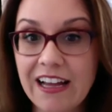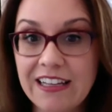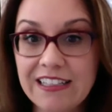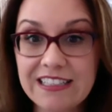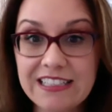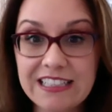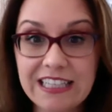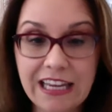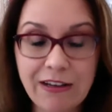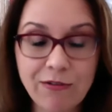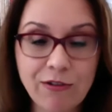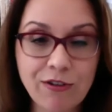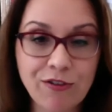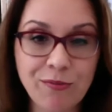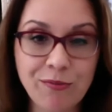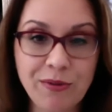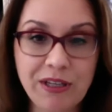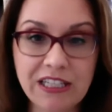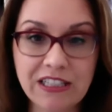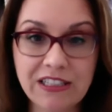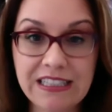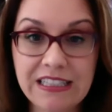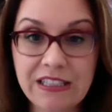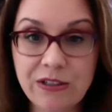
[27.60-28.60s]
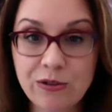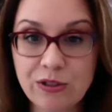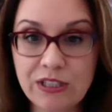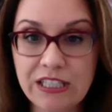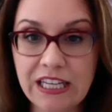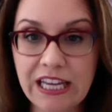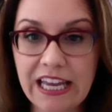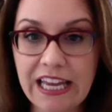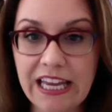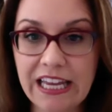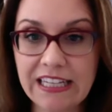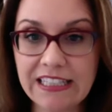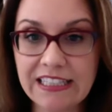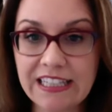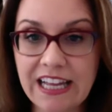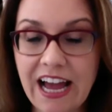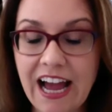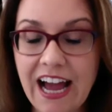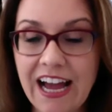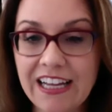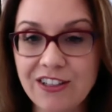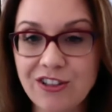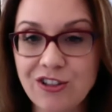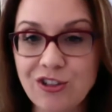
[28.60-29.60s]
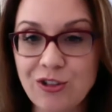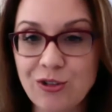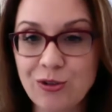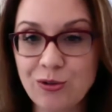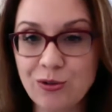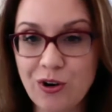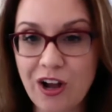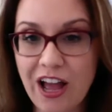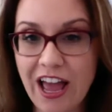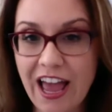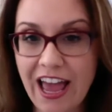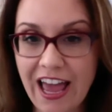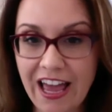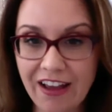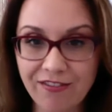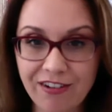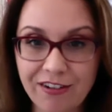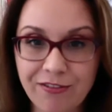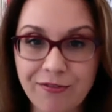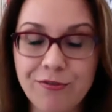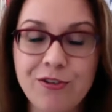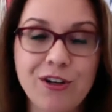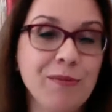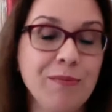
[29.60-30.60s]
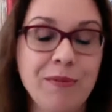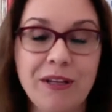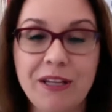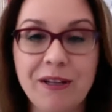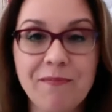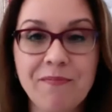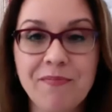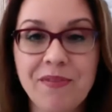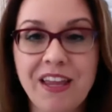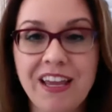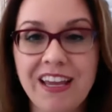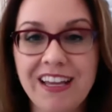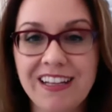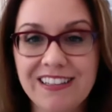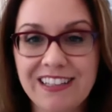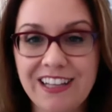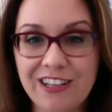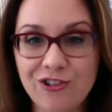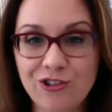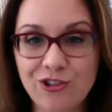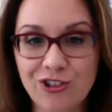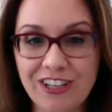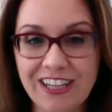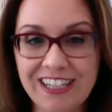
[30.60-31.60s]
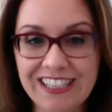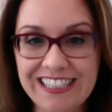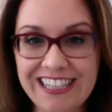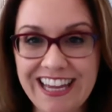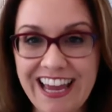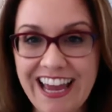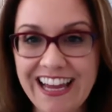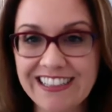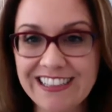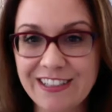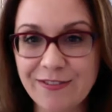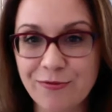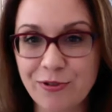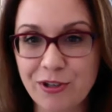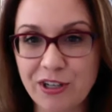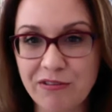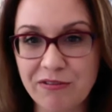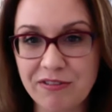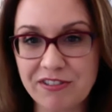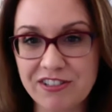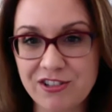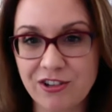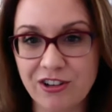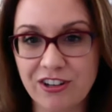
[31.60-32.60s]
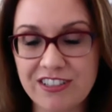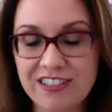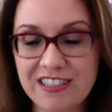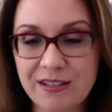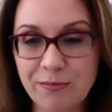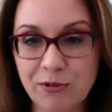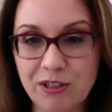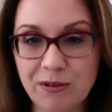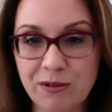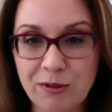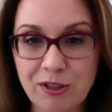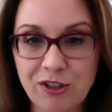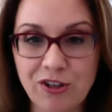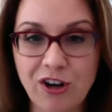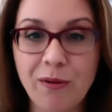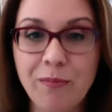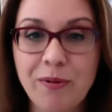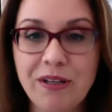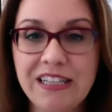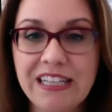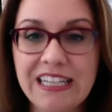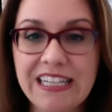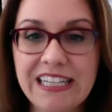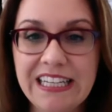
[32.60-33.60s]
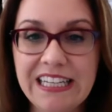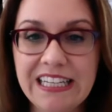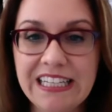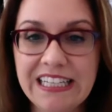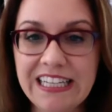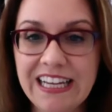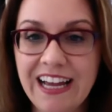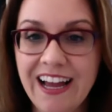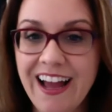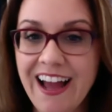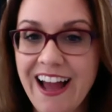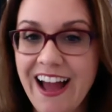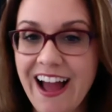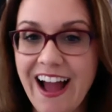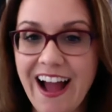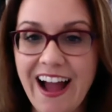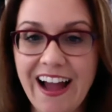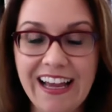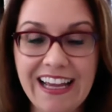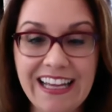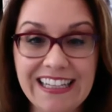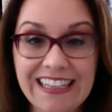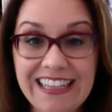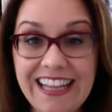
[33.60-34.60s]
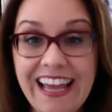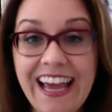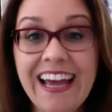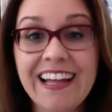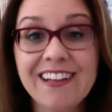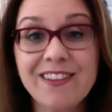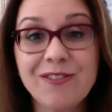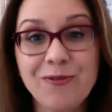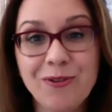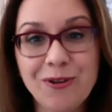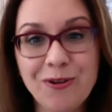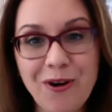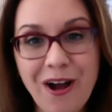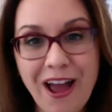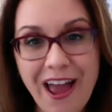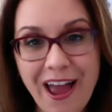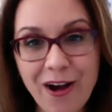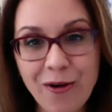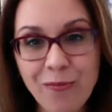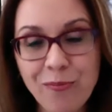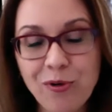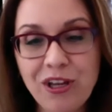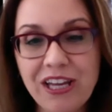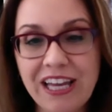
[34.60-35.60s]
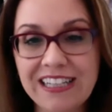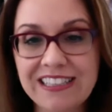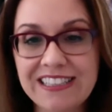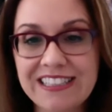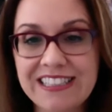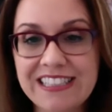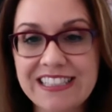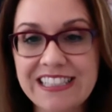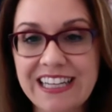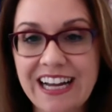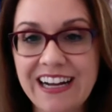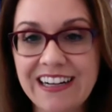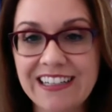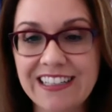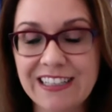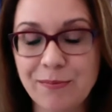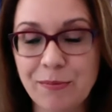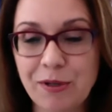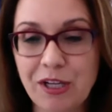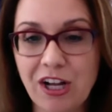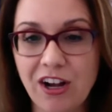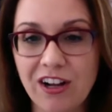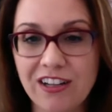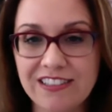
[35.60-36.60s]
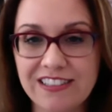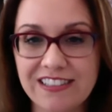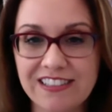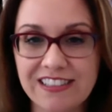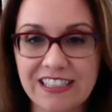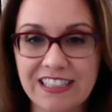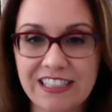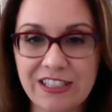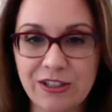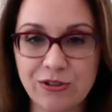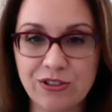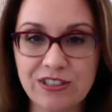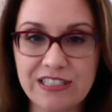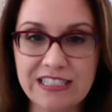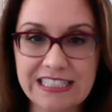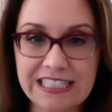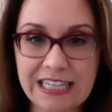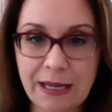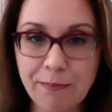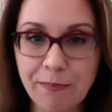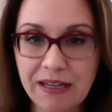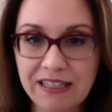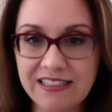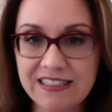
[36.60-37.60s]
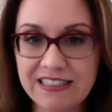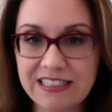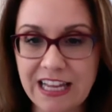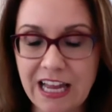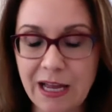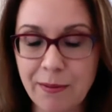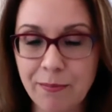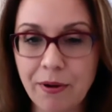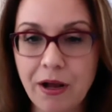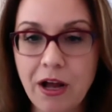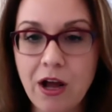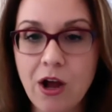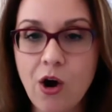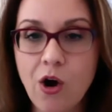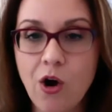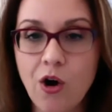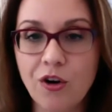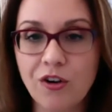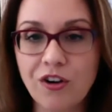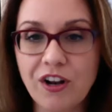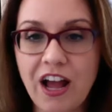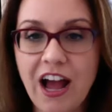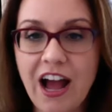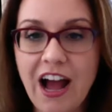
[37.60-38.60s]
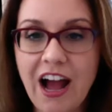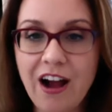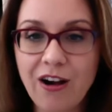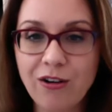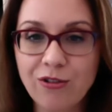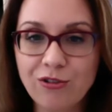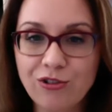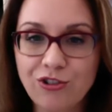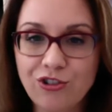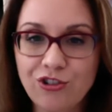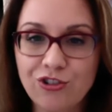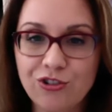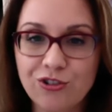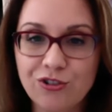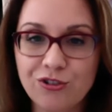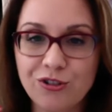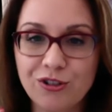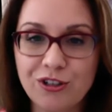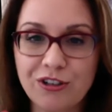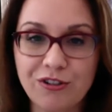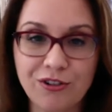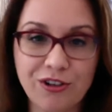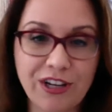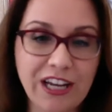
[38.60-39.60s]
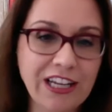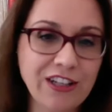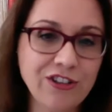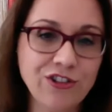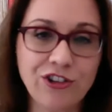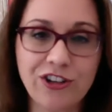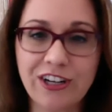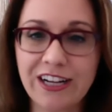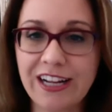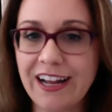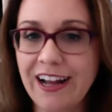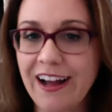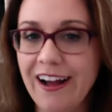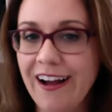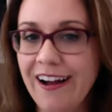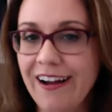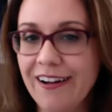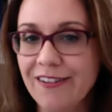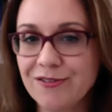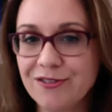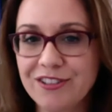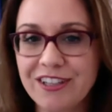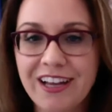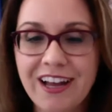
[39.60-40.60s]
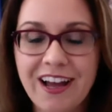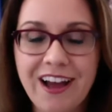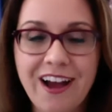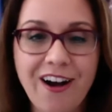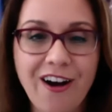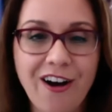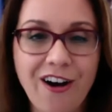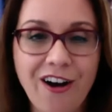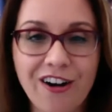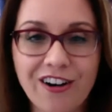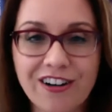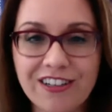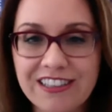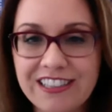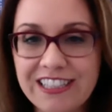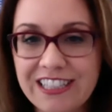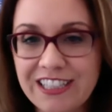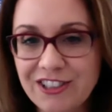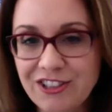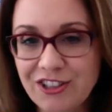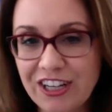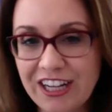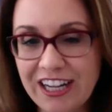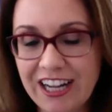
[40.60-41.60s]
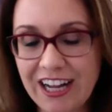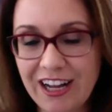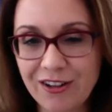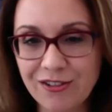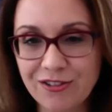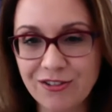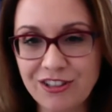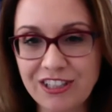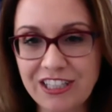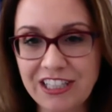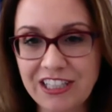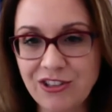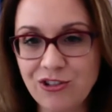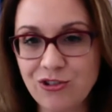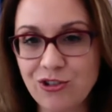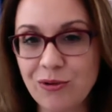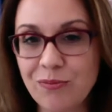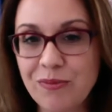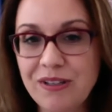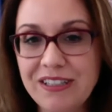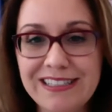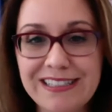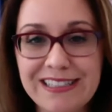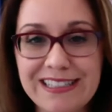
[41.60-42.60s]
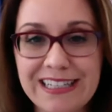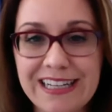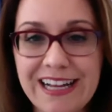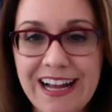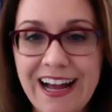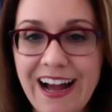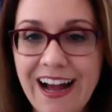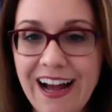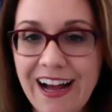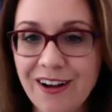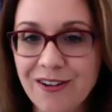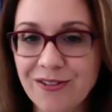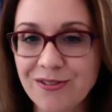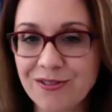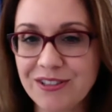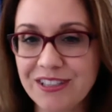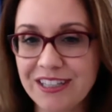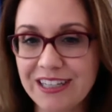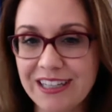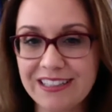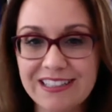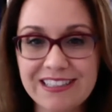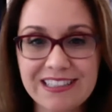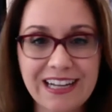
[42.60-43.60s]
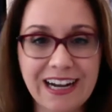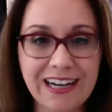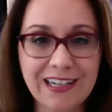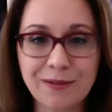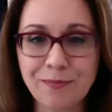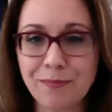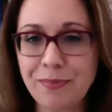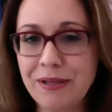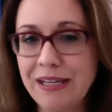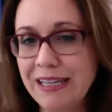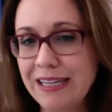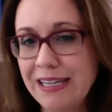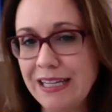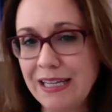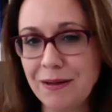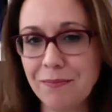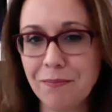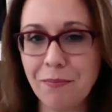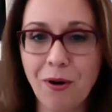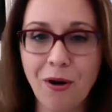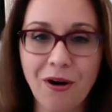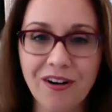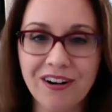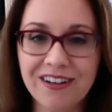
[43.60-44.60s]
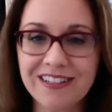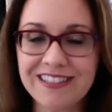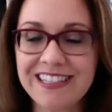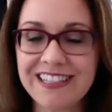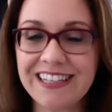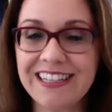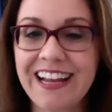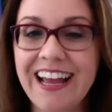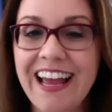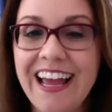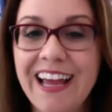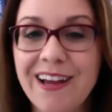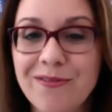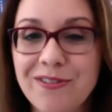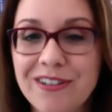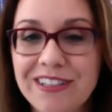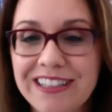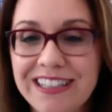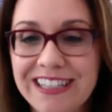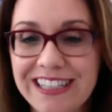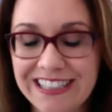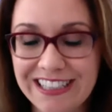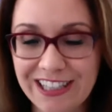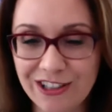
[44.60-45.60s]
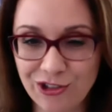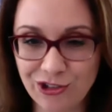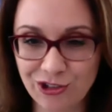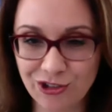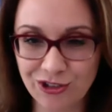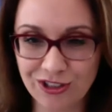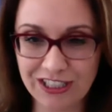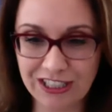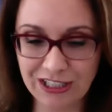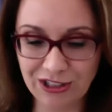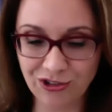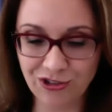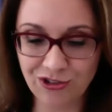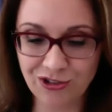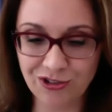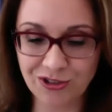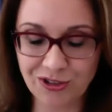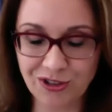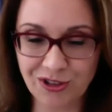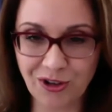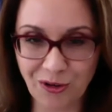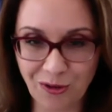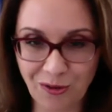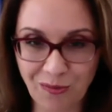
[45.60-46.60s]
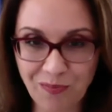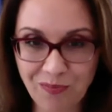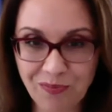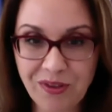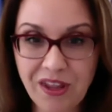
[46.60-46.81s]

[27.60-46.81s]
Stay with me until the end. I do have a freebie that you can get, a free resource. I'm going to be dropping the link, and that will help you get started because it's a little step-by-step on how to create your account or turn your account into a business account, start pinning boards and everything that you need to know.